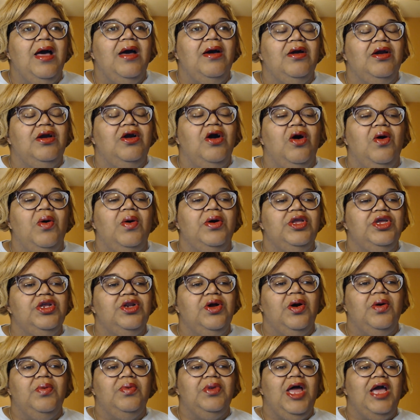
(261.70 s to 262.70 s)
go, you
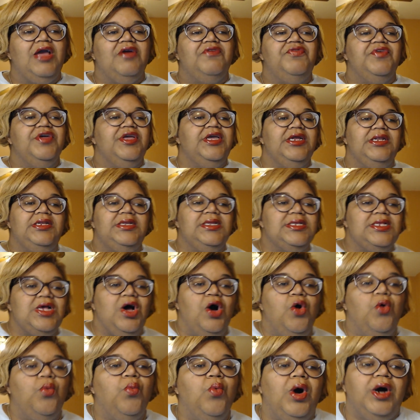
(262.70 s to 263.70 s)
know, like, forget this
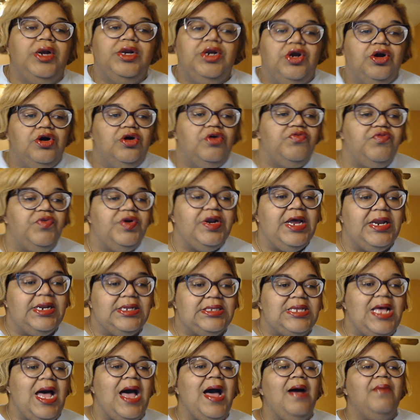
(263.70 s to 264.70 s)
whole one girlfriend at a
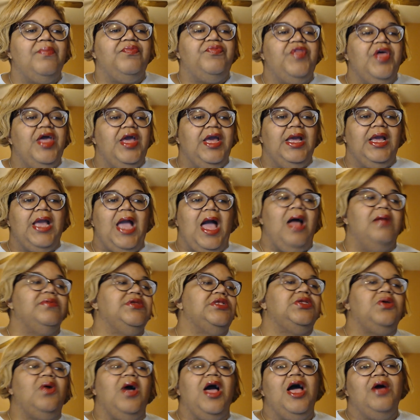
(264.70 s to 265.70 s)
time thing. I'm
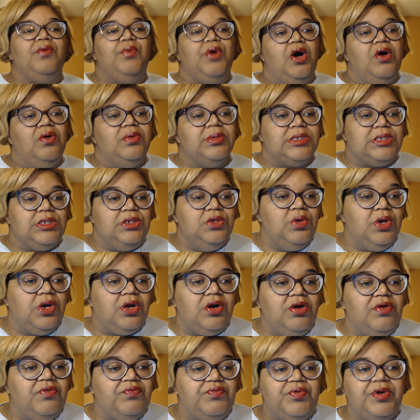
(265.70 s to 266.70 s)
just going to have a whole slew of
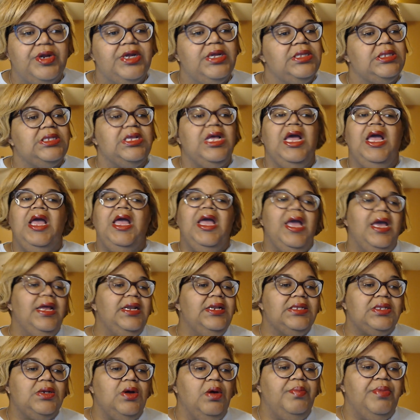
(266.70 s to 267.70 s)
girlfriends, and
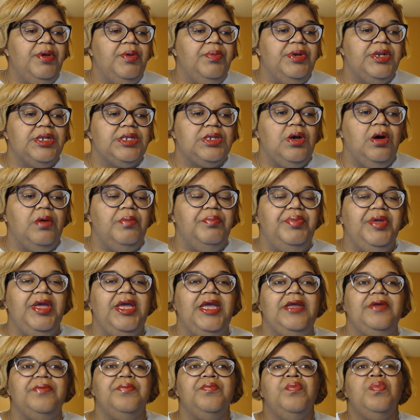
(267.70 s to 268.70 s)
it's going to be what it's going to
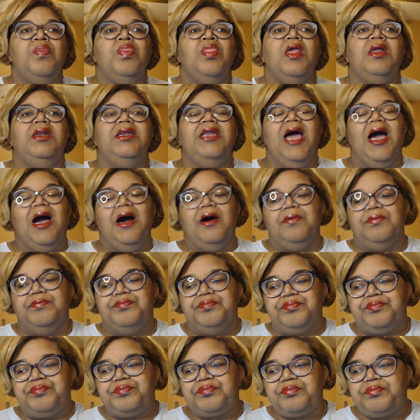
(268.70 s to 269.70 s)
be. Now,
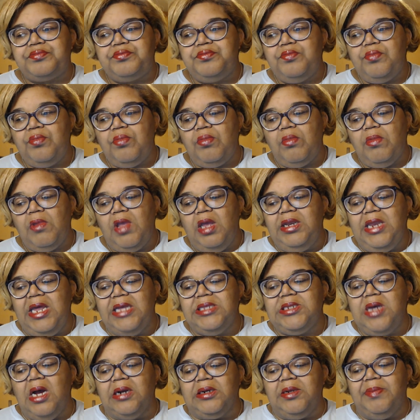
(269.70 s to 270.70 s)
they
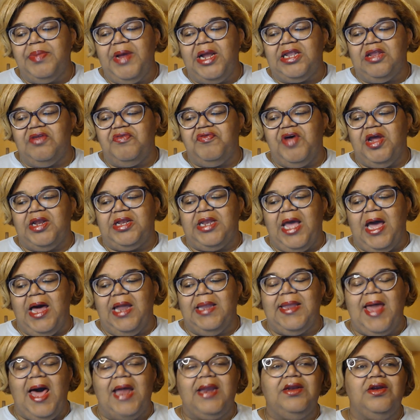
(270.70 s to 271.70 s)
talked about the fact that a
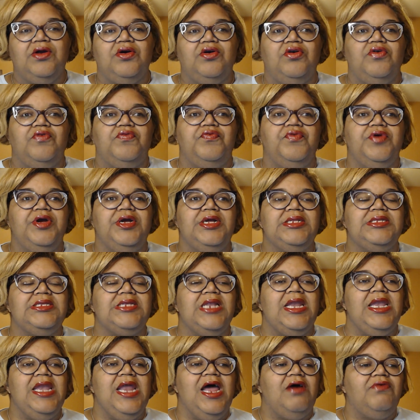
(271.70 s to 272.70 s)
lot of the girlfriends
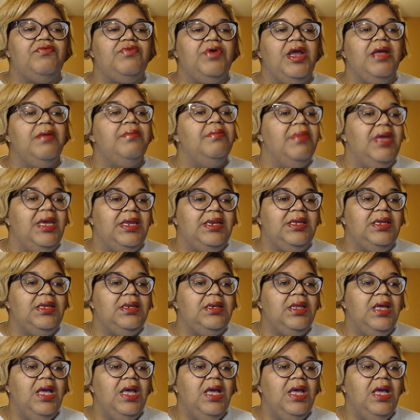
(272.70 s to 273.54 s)
never admitted